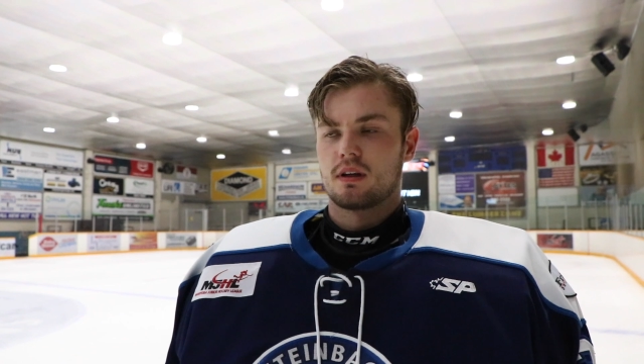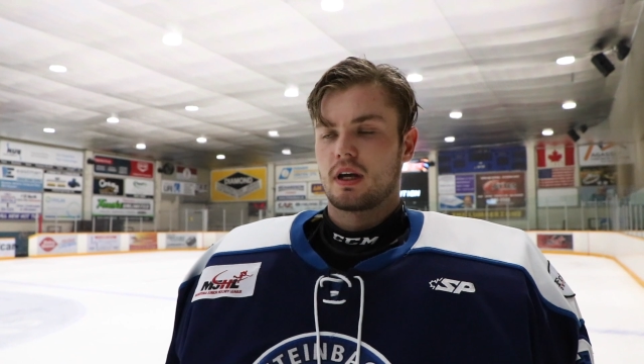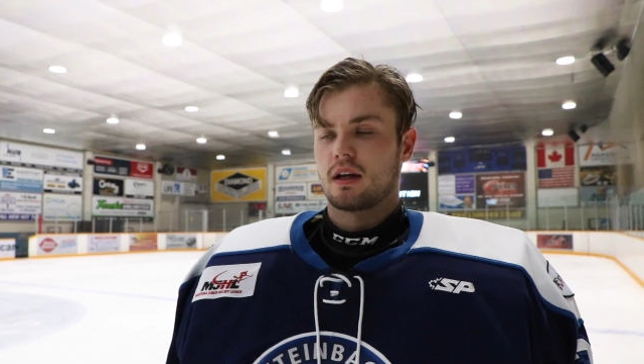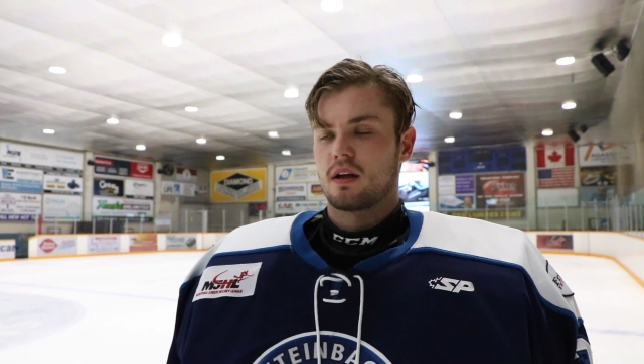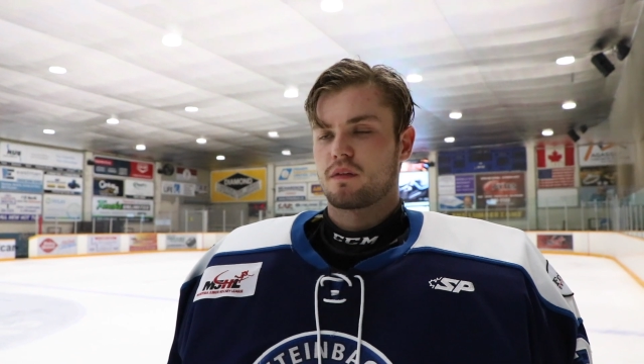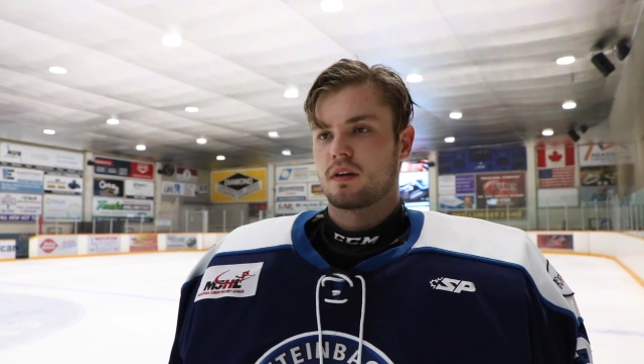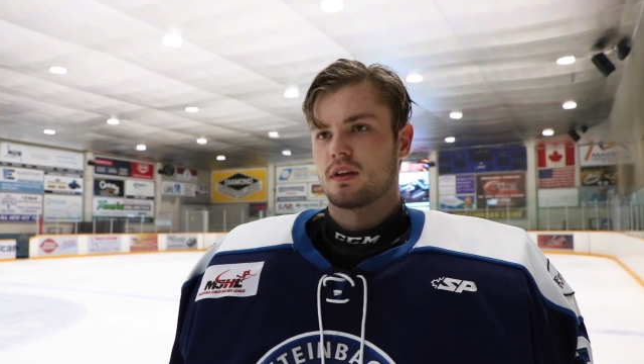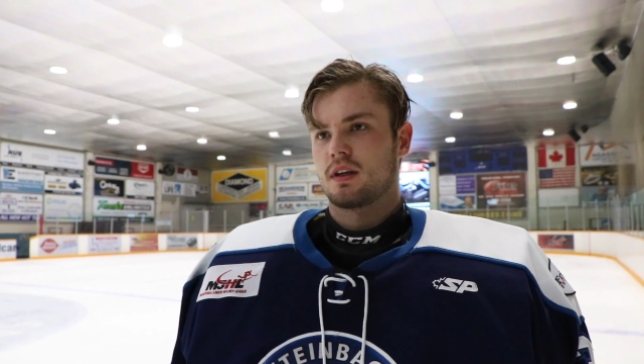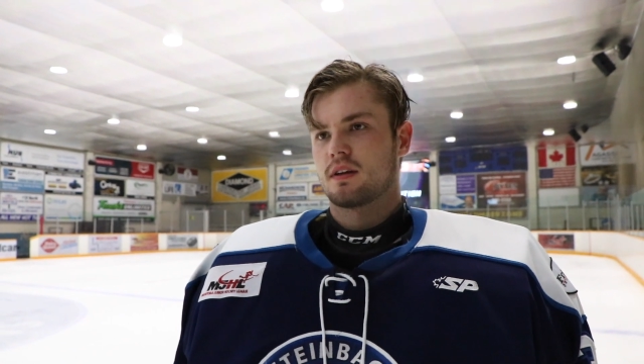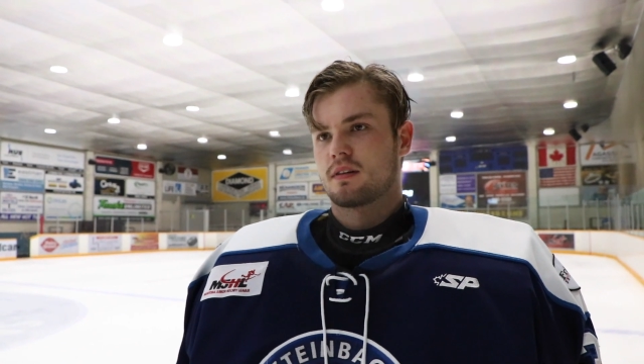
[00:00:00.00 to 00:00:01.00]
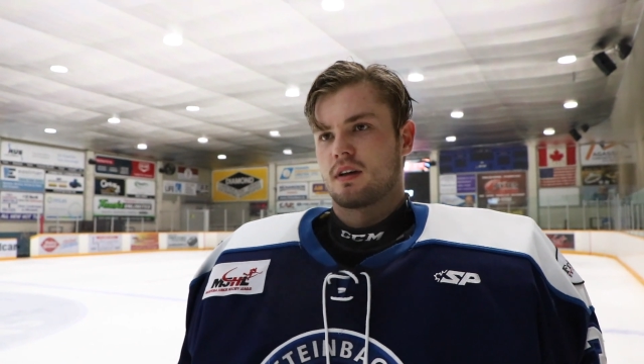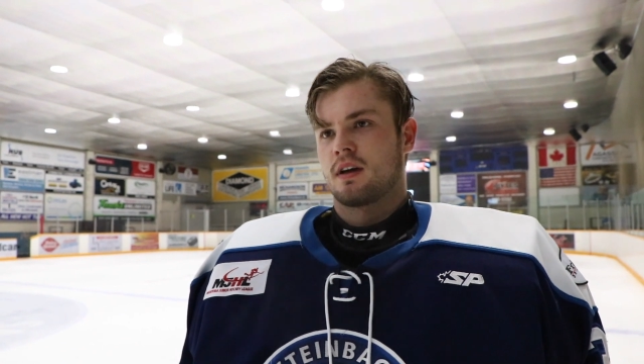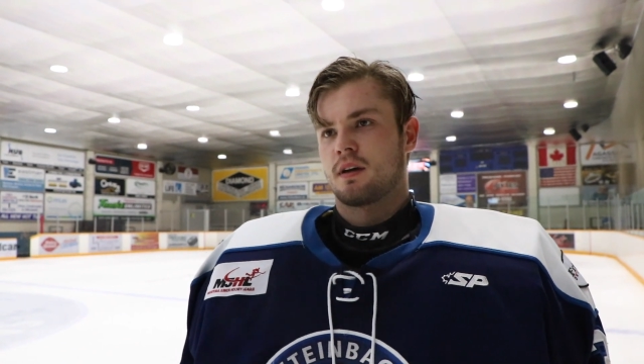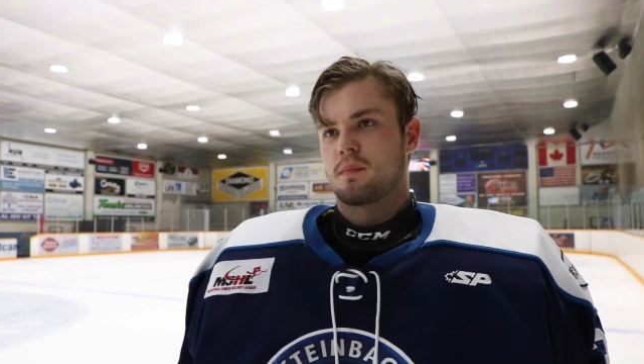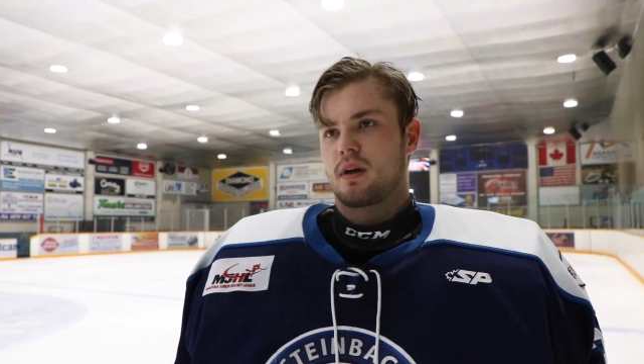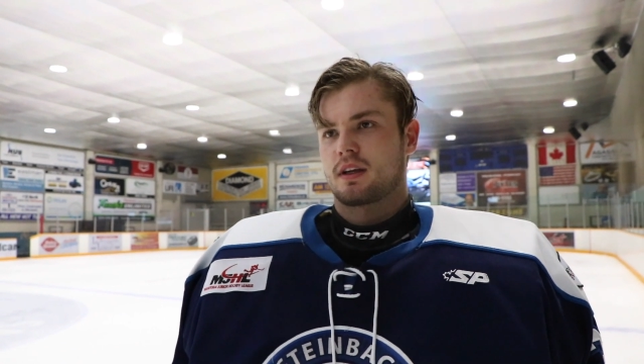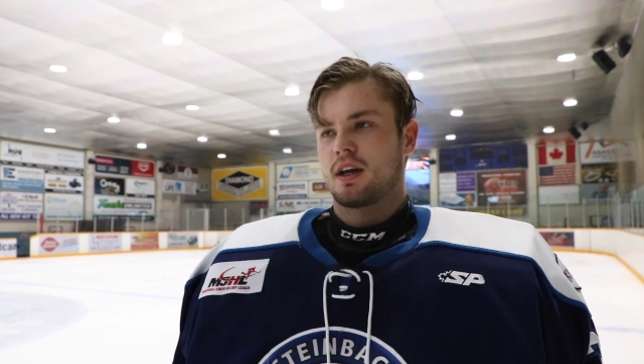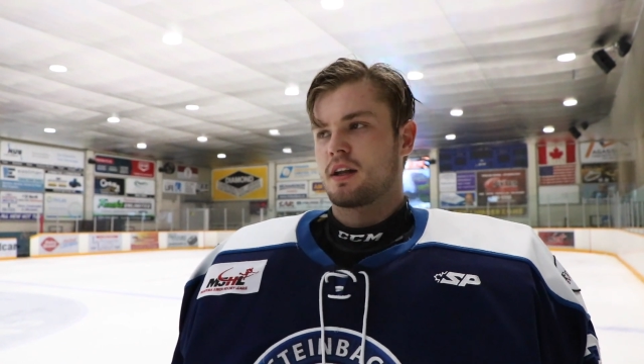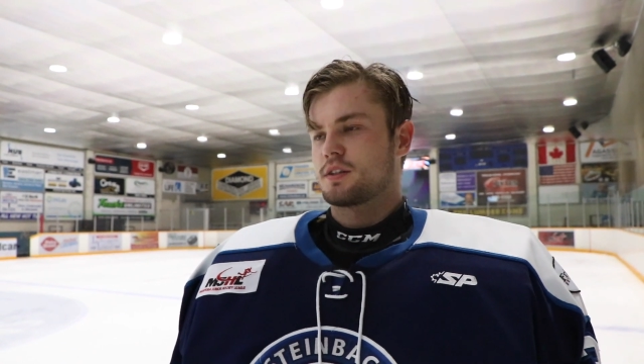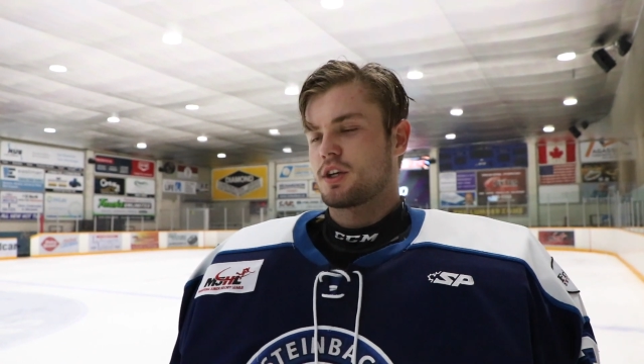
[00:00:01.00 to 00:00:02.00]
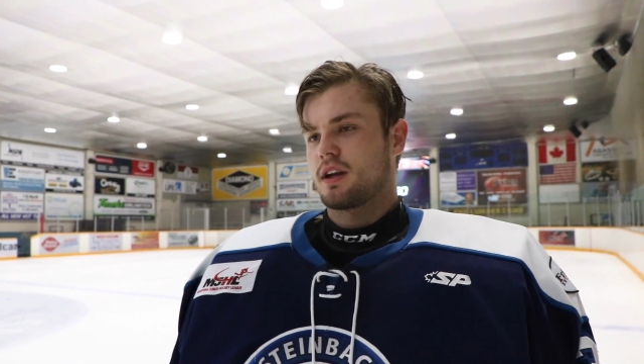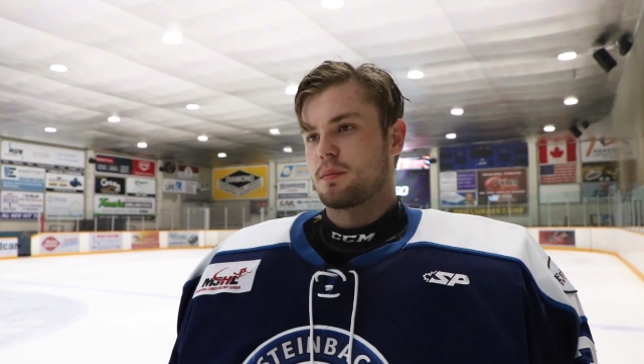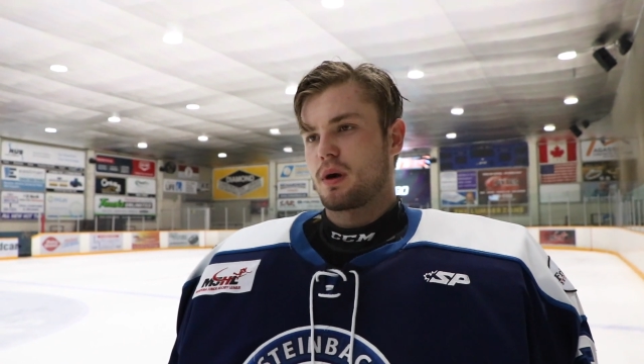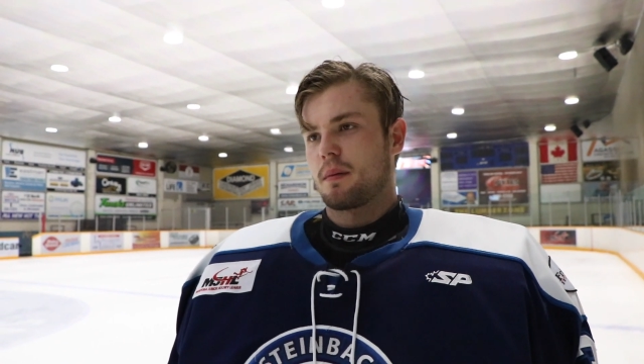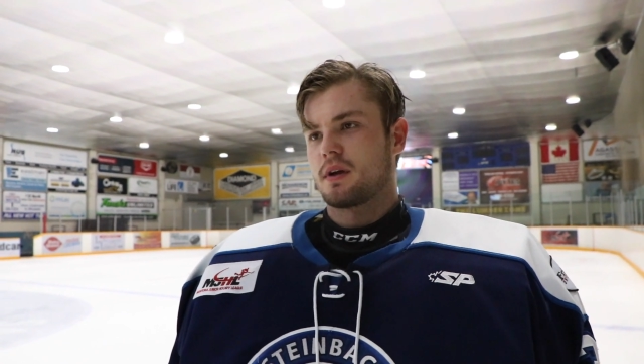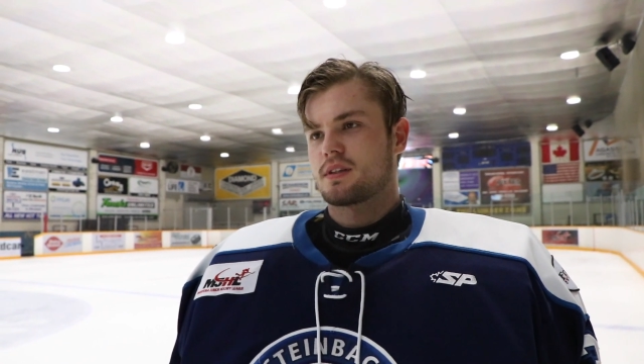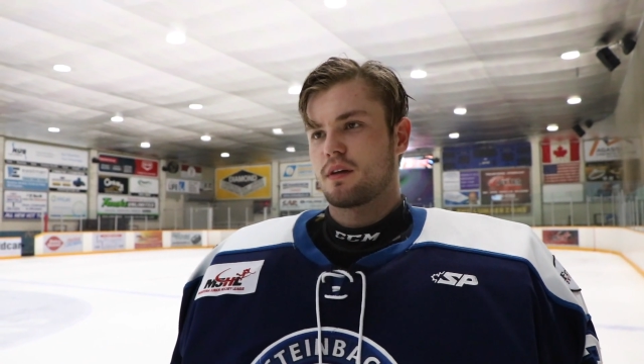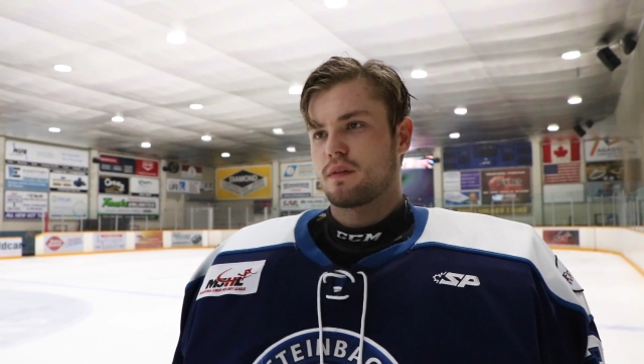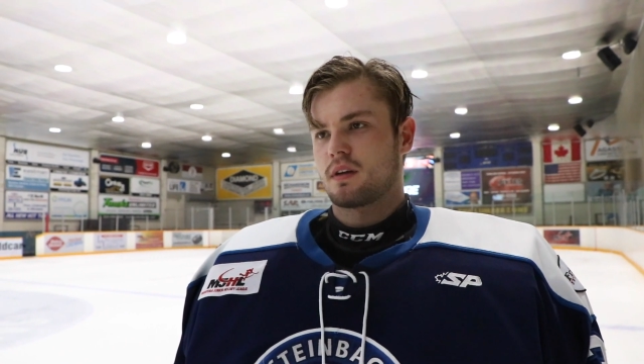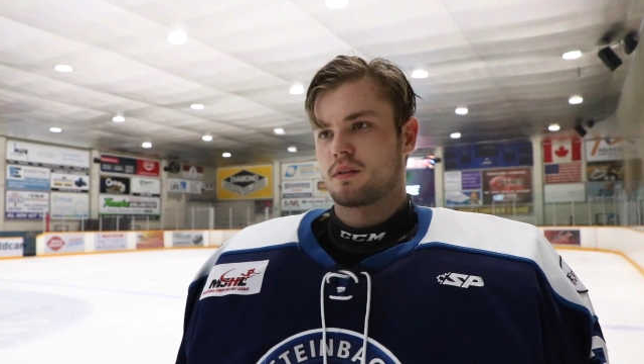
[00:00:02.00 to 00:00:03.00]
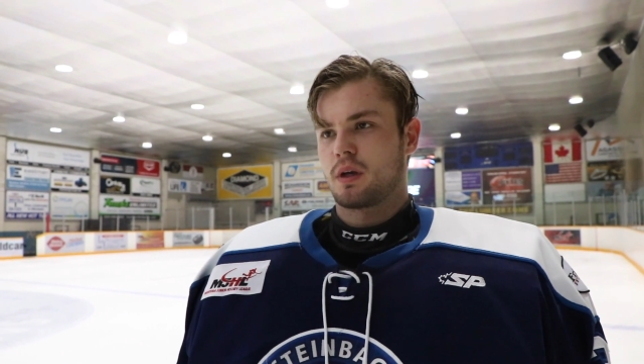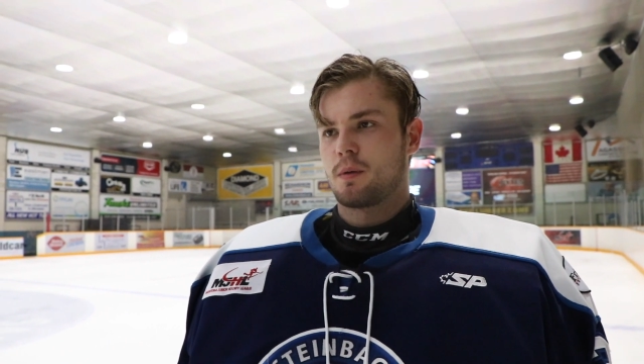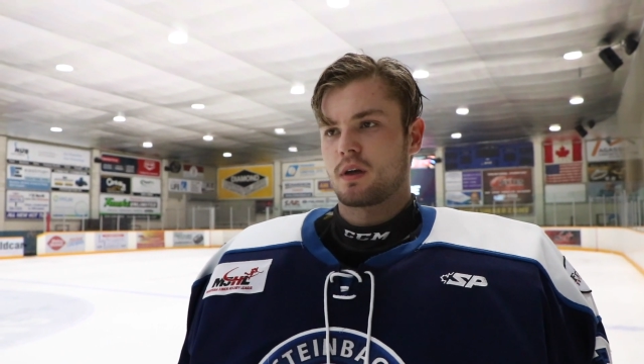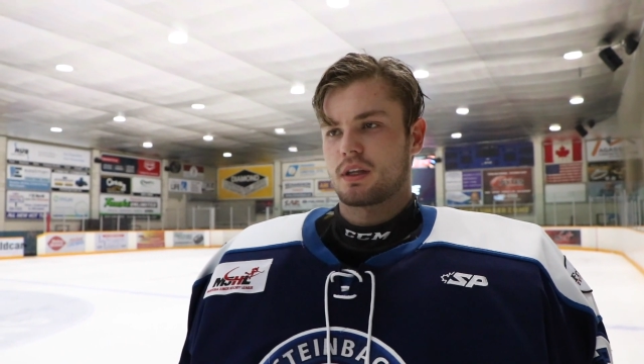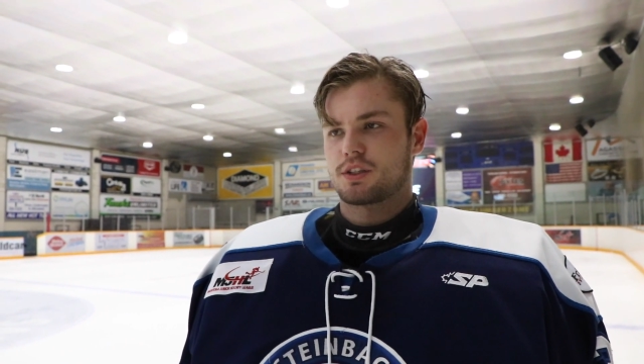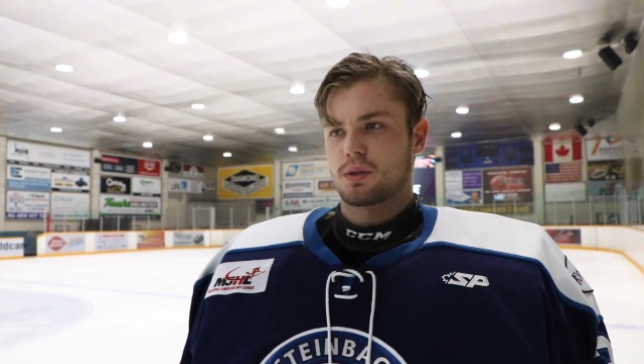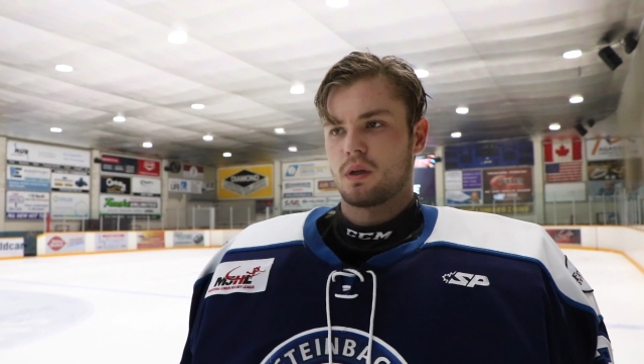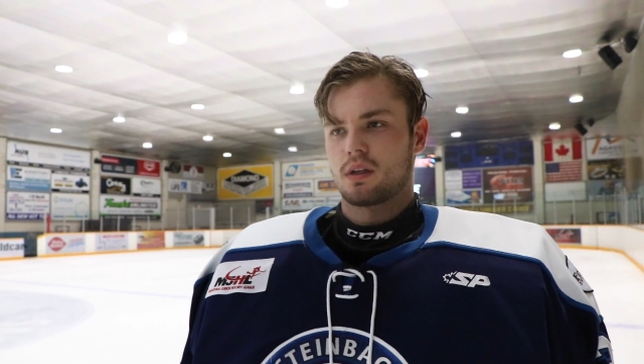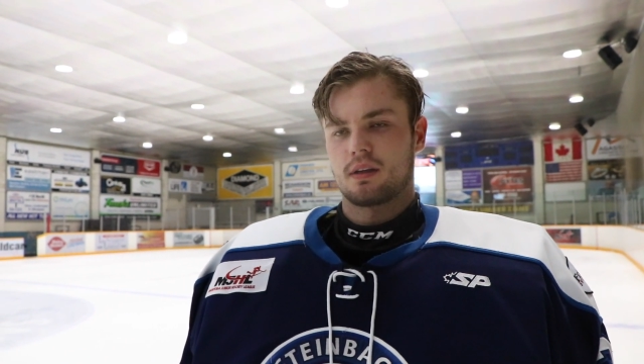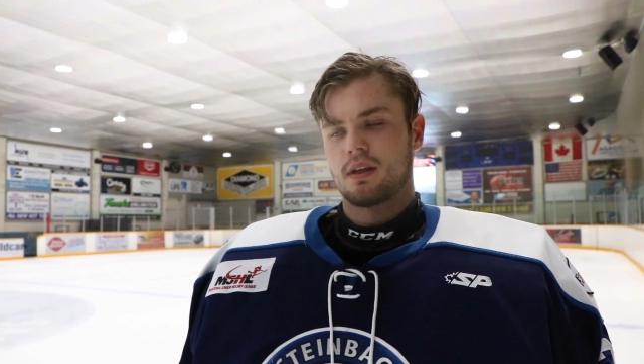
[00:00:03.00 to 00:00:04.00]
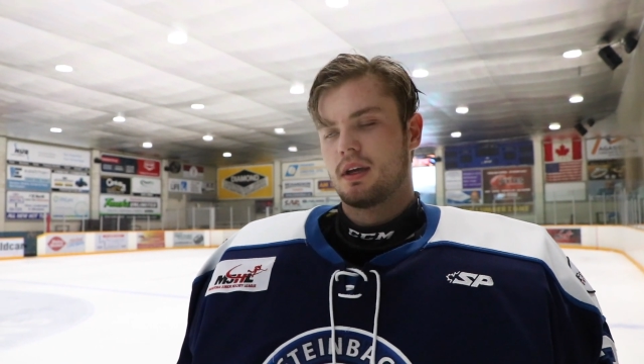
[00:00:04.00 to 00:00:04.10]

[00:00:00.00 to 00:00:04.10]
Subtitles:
Yeah, definitely. I kind of try to pride myself on rebound control, and